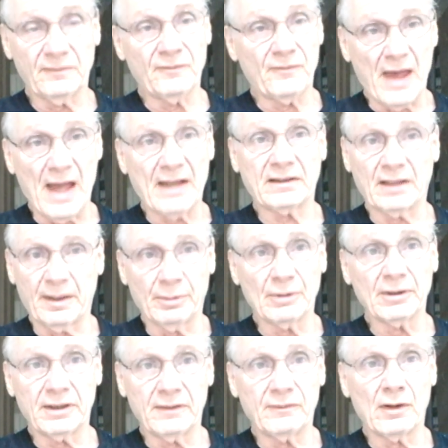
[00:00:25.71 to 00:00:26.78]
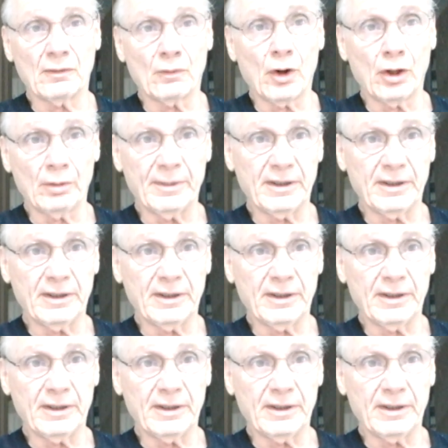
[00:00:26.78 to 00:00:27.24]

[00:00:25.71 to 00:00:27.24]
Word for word: In fact, I believe they're all